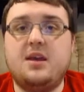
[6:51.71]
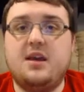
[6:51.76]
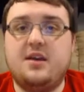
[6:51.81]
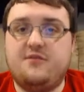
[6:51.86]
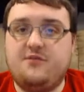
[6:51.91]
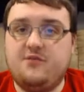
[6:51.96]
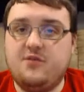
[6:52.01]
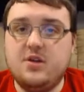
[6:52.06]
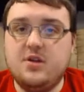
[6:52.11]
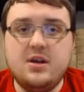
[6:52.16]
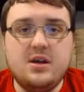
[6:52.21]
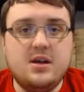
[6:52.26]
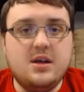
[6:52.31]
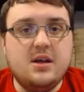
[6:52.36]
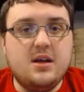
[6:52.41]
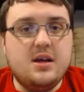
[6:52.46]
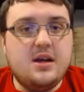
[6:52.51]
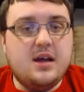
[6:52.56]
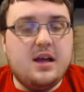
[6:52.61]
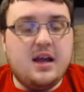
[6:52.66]

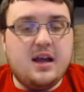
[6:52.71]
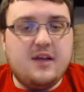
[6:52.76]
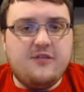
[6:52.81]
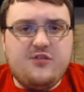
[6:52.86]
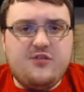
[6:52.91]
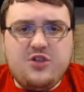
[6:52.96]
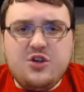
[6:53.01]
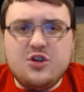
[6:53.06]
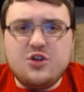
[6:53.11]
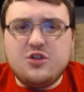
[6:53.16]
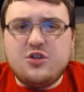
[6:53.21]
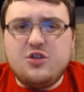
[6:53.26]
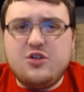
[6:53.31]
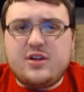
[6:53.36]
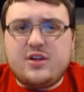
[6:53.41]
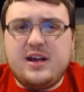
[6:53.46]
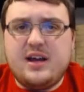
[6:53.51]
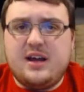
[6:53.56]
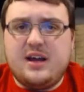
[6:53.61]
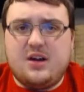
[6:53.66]
If you're
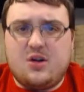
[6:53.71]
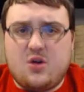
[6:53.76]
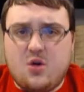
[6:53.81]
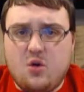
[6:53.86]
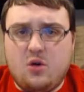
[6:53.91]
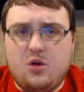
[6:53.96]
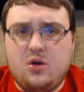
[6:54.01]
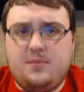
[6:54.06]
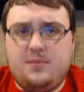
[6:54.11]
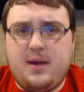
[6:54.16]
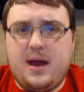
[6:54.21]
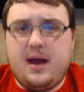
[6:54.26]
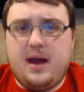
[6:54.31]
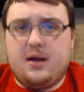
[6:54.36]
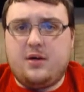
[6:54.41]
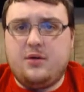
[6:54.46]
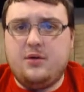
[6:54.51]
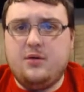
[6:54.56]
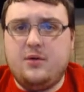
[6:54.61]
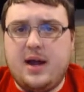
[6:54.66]
looking at a
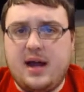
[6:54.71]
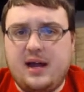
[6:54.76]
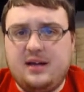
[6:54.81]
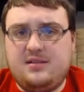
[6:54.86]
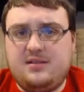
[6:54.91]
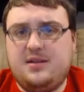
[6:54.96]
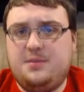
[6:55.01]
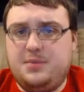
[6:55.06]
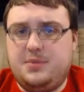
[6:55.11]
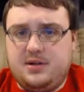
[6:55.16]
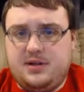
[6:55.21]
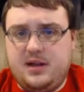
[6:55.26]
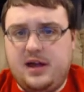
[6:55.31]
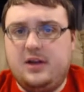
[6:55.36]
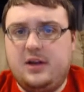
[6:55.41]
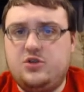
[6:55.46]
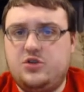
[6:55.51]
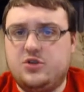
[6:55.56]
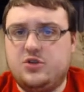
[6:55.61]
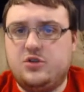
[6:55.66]
quarterback who has the
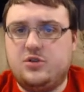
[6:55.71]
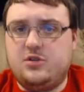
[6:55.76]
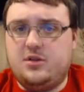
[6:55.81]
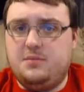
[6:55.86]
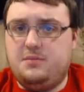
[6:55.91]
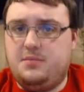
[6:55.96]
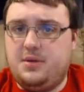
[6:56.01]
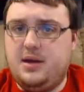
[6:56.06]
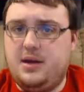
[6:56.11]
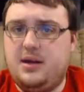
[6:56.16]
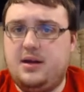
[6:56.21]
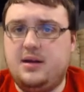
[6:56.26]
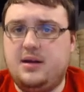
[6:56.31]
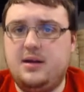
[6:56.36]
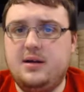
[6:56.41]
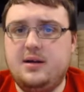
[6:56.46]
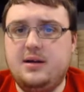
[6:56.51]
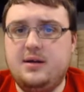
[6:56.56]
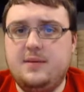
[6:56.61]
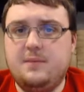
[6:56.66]
potential to
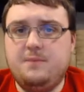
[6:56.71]
be,